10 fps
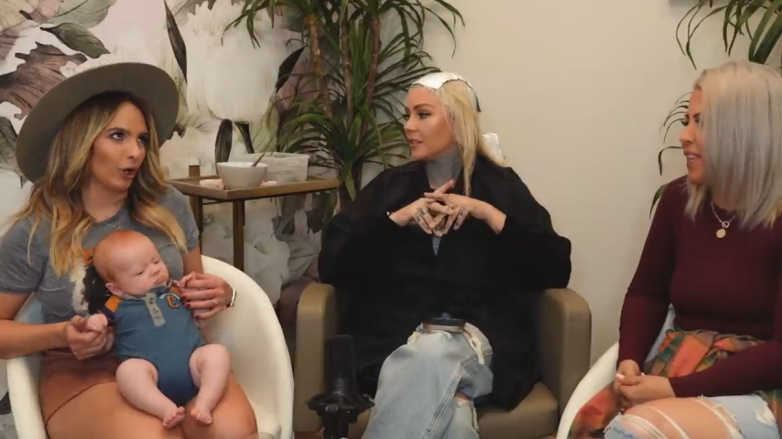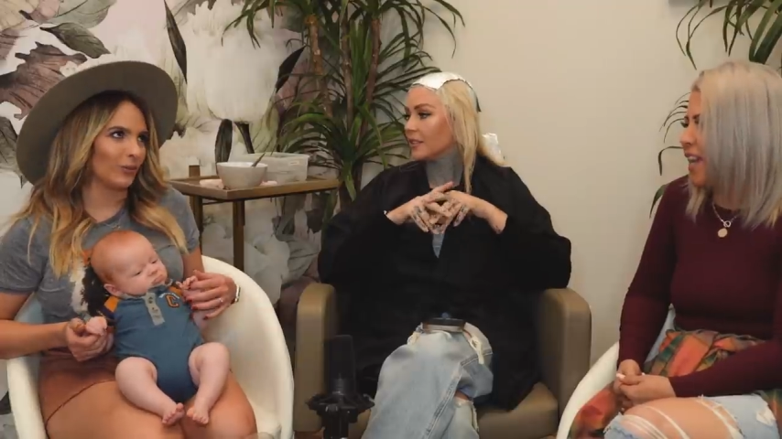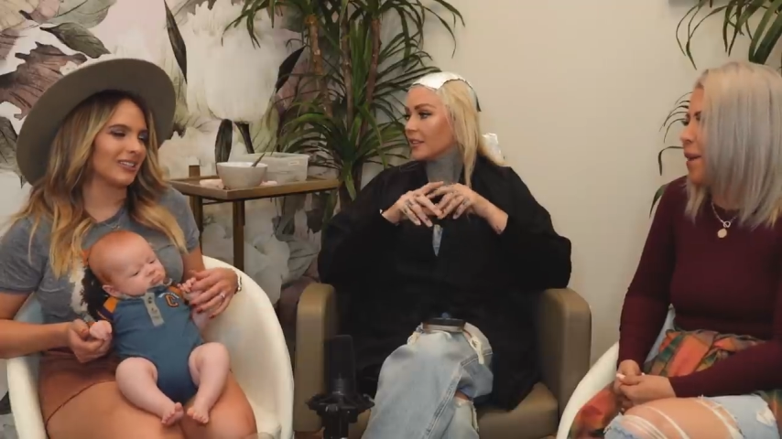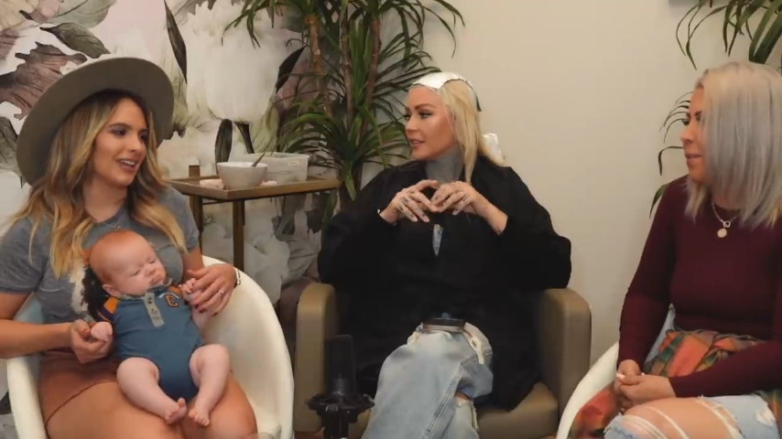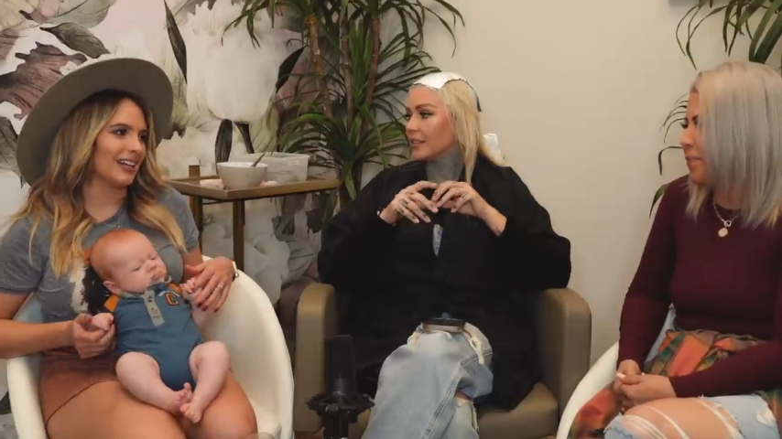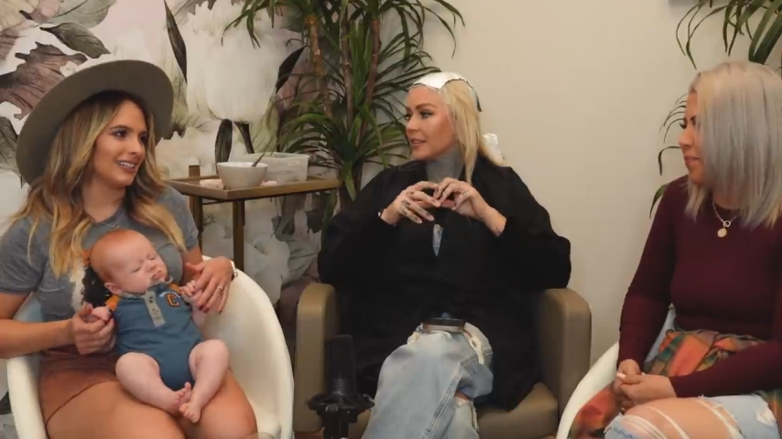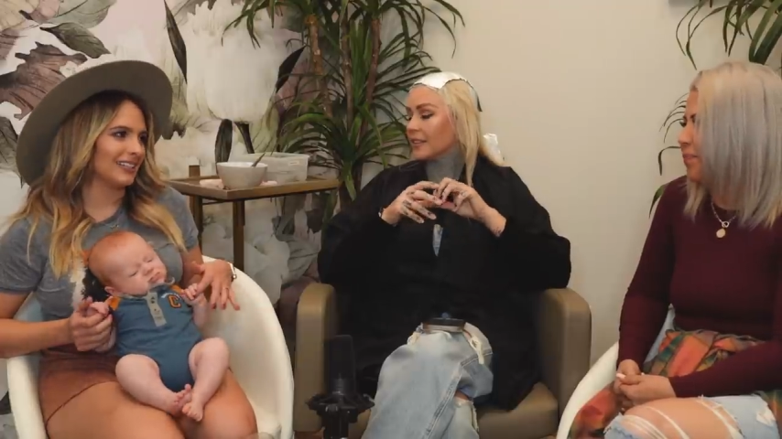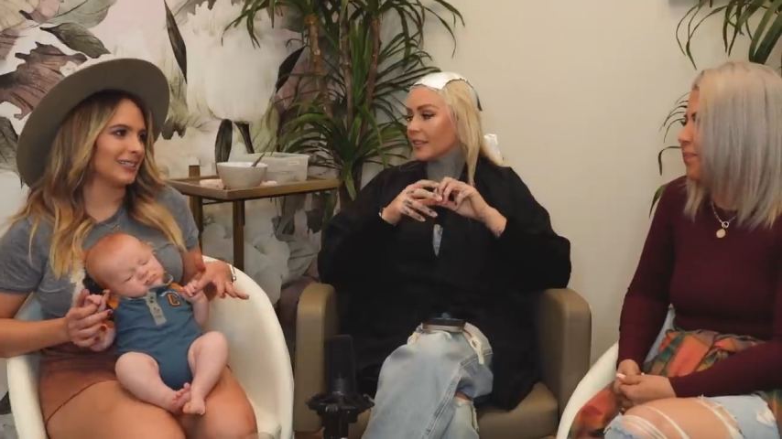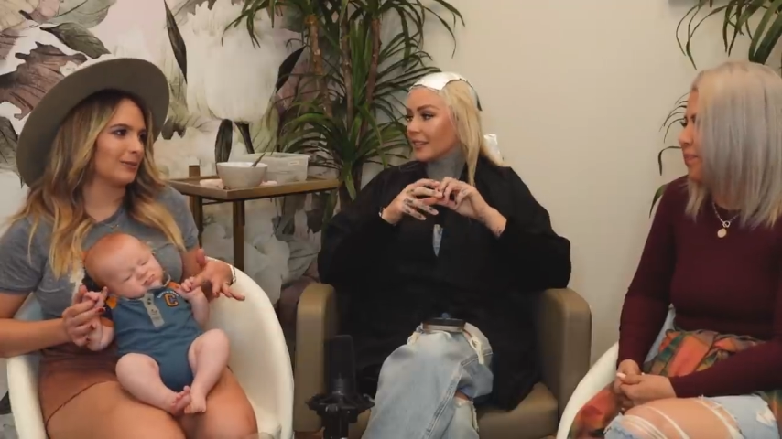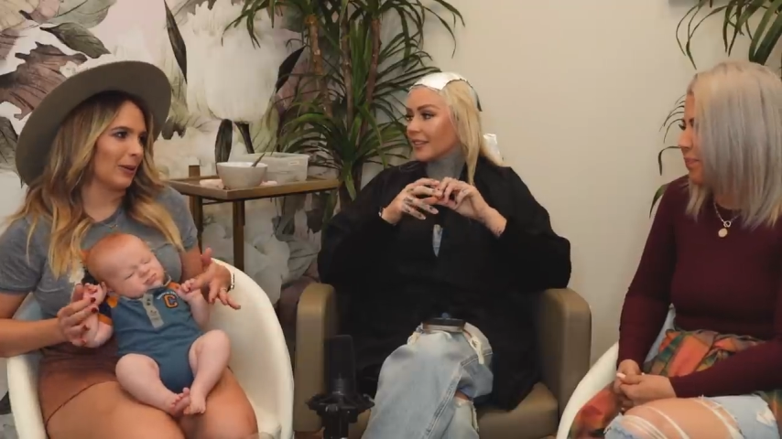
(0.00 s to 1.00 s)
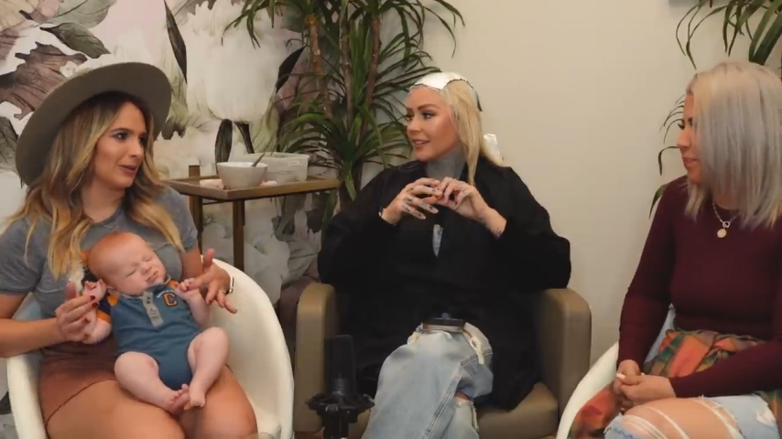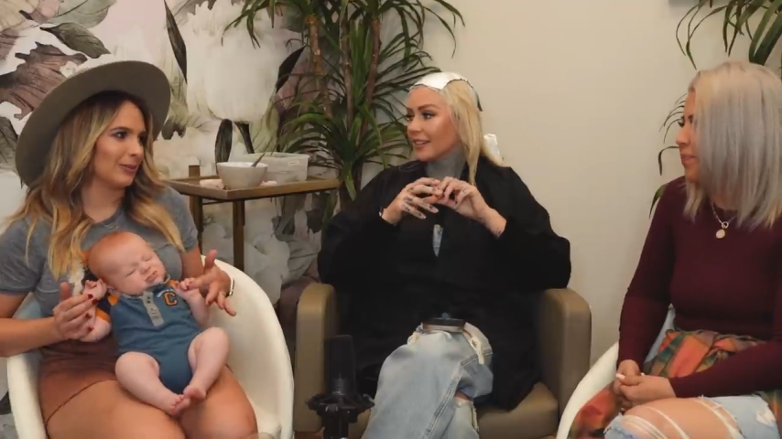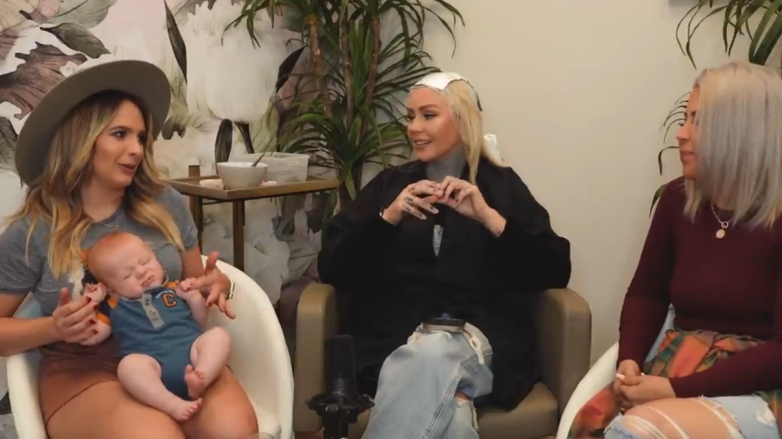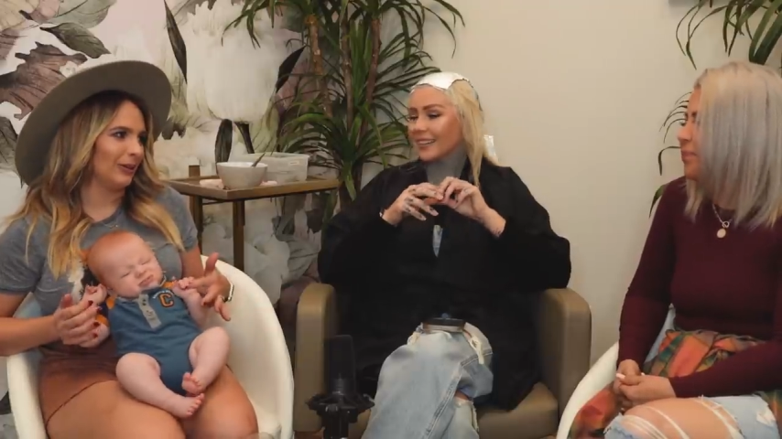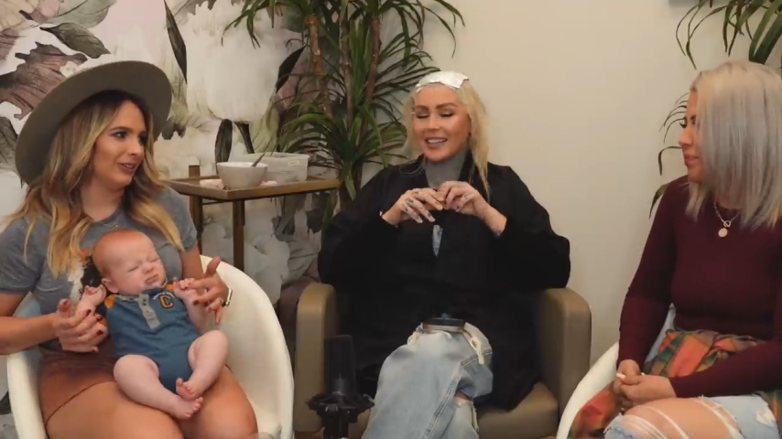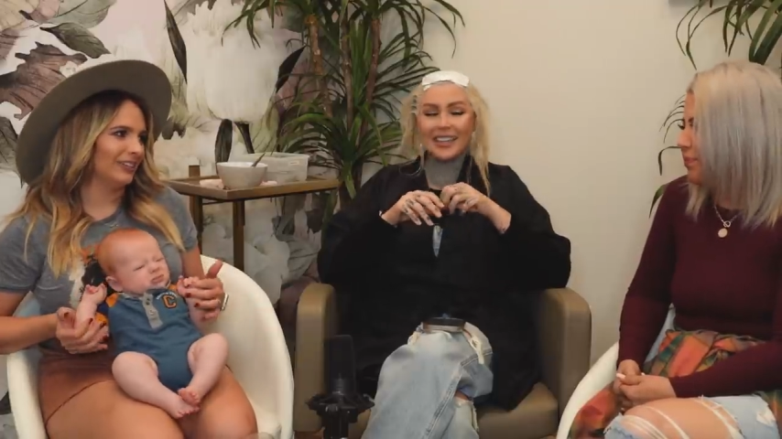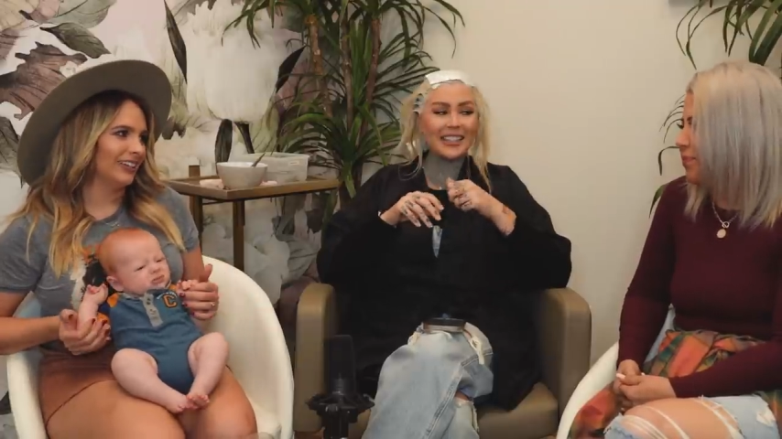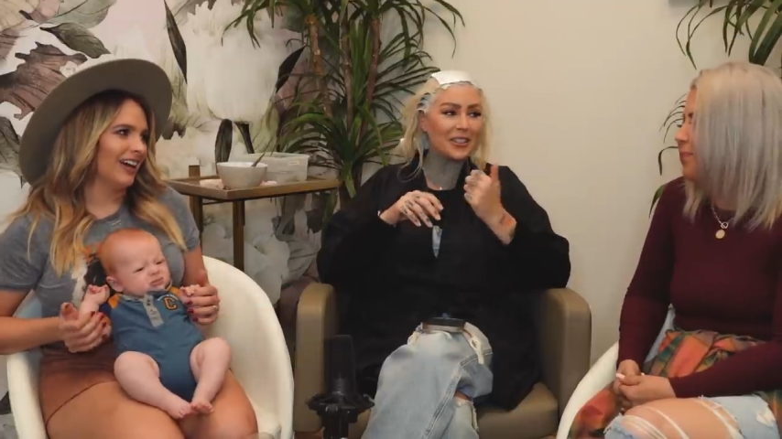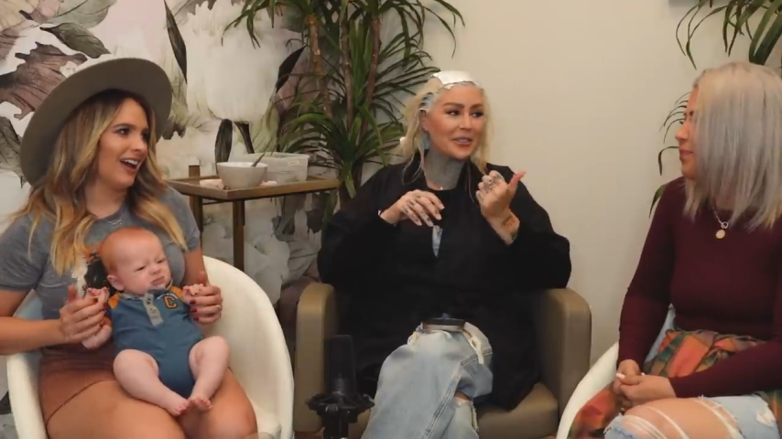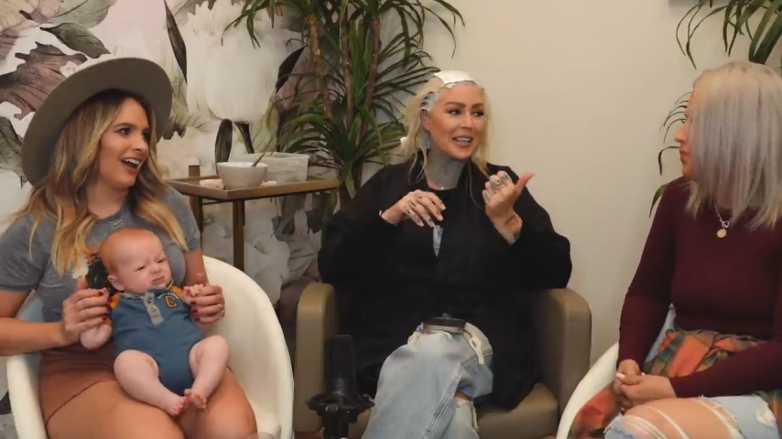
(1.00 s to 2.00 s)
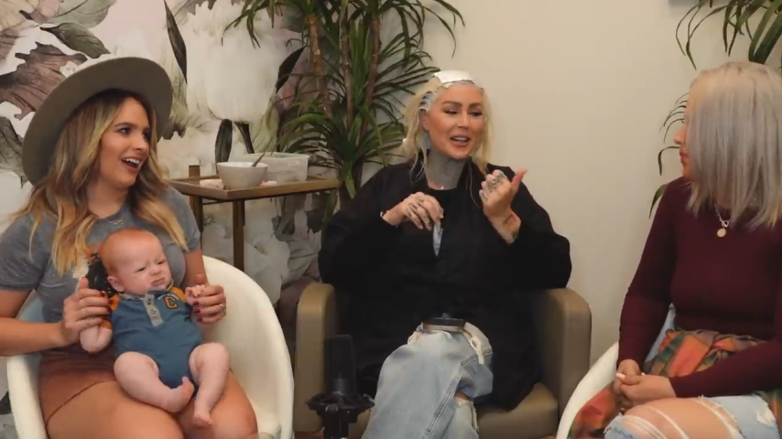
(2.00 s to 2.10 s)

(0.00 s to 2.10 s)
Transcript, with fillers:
Speaker 1: It was like disposable. She was